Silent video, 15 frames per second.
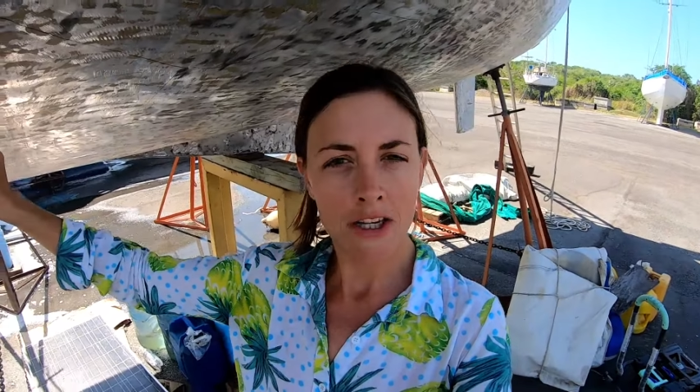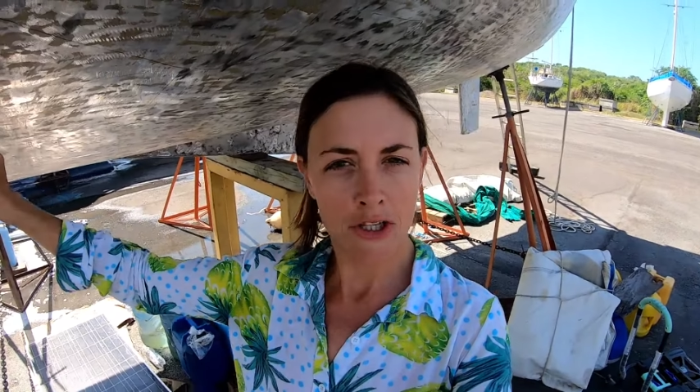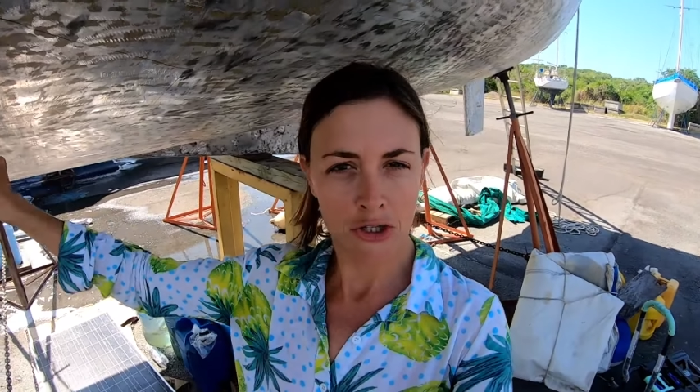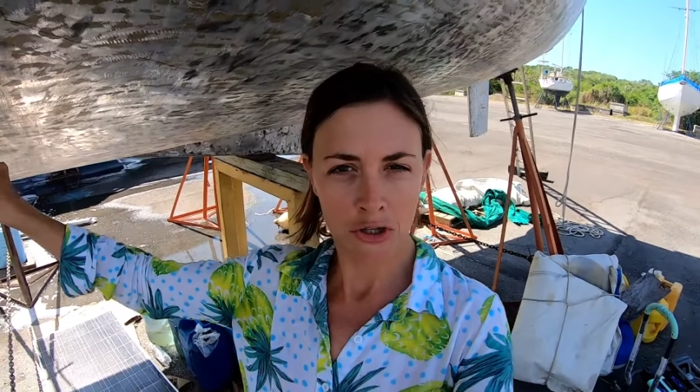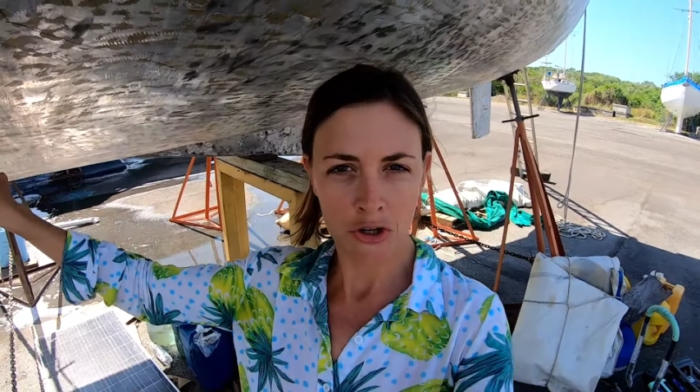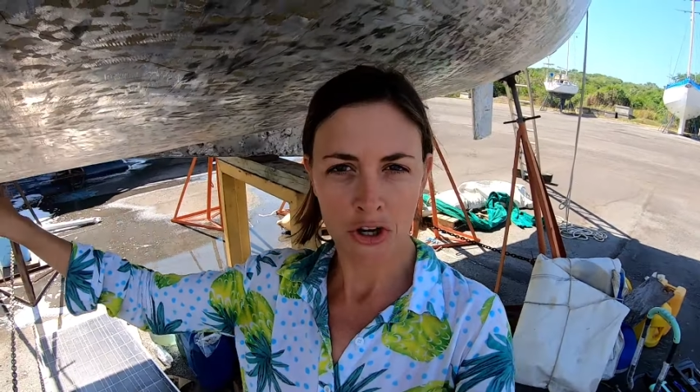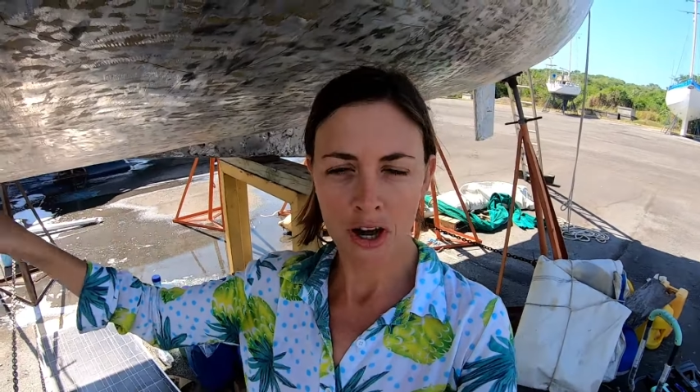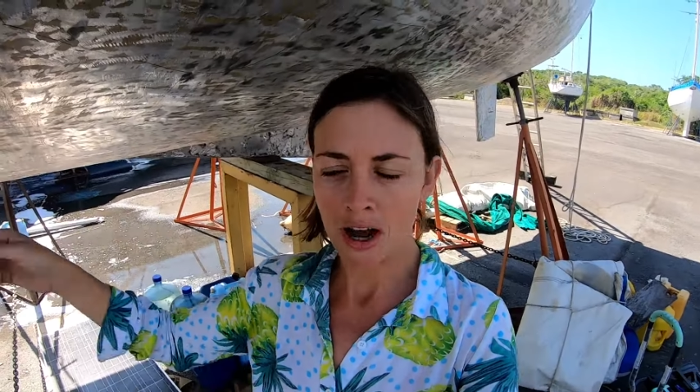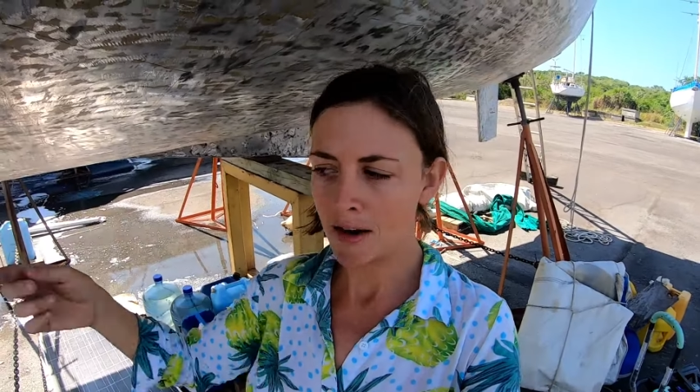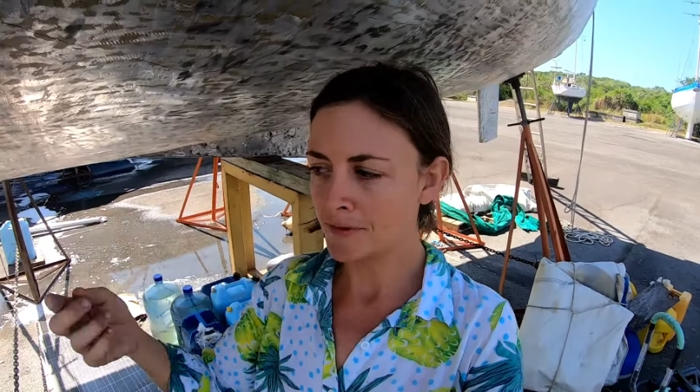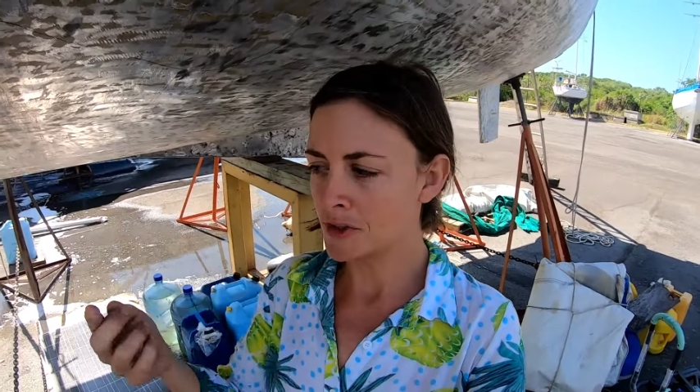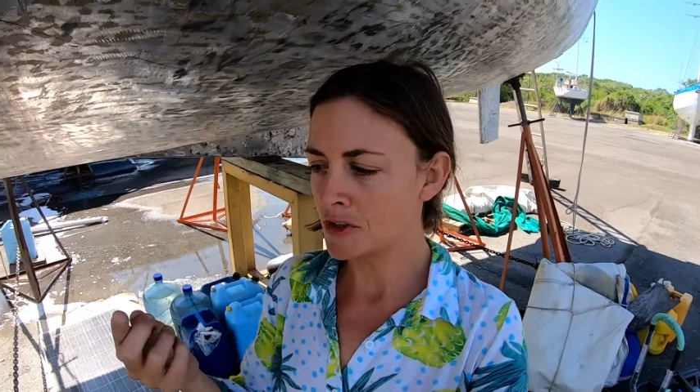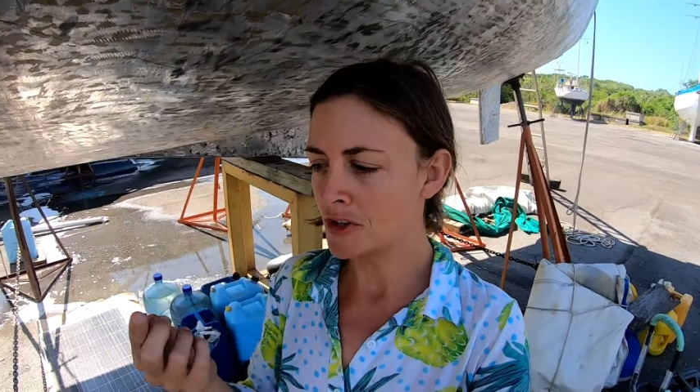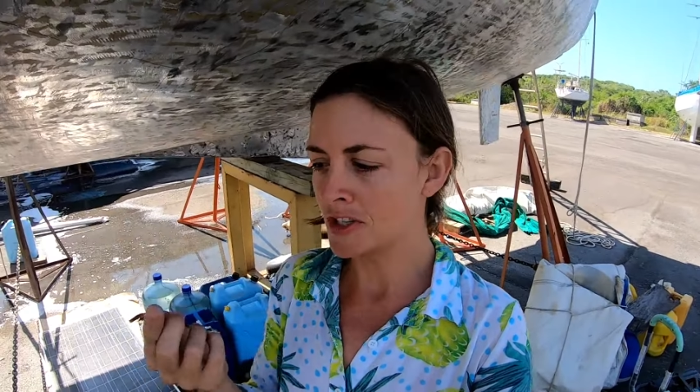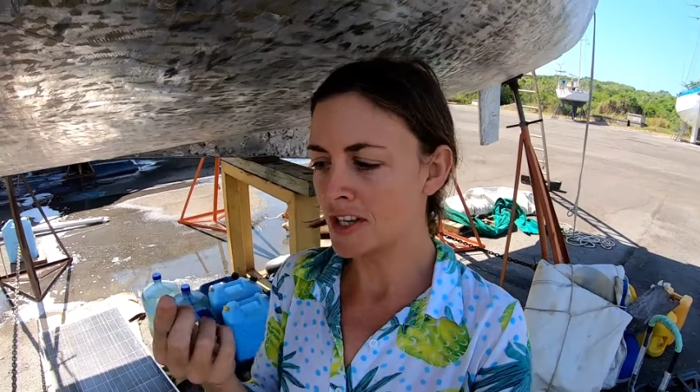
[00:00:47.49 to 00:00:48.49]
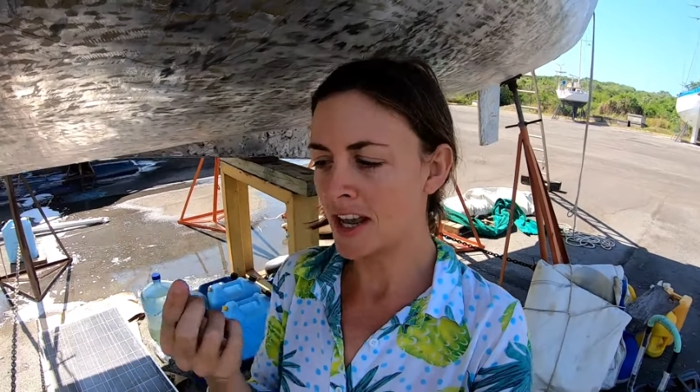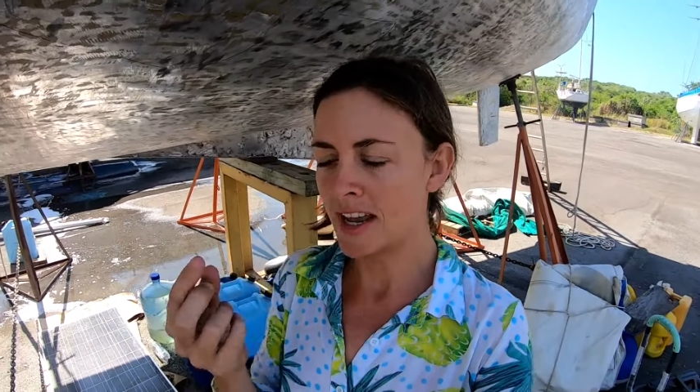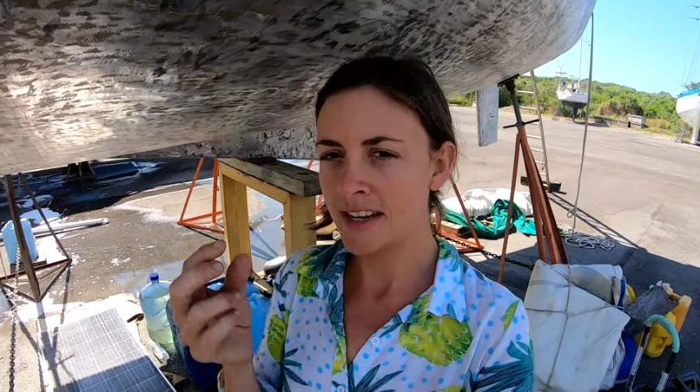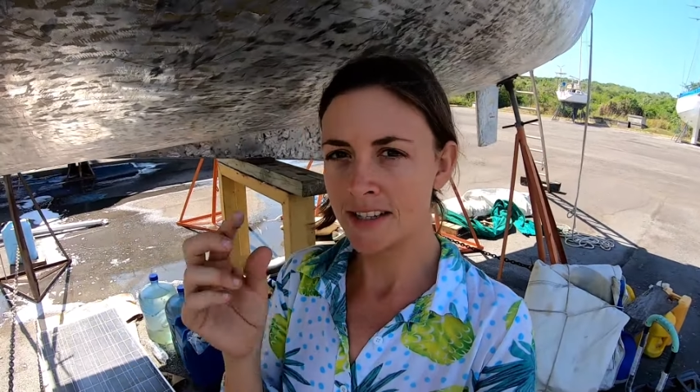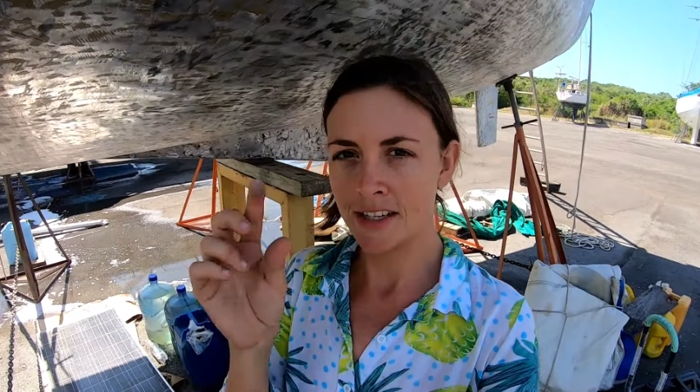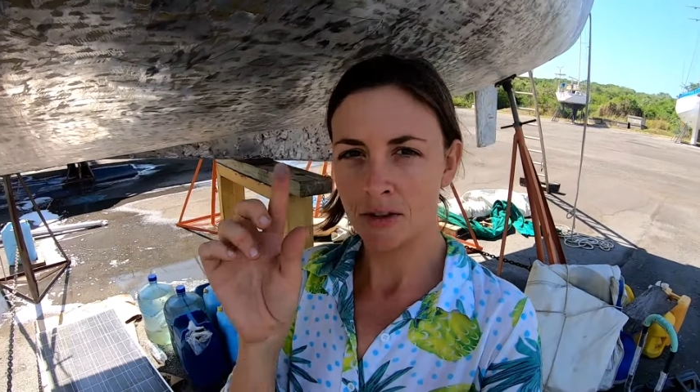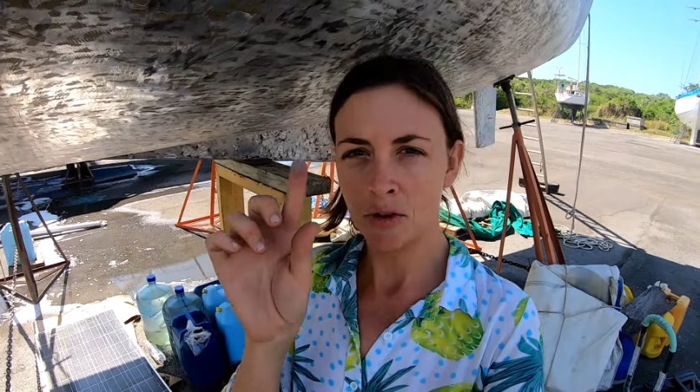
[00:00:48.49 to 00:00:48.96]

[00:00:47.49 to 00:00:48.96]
soon after you sand it,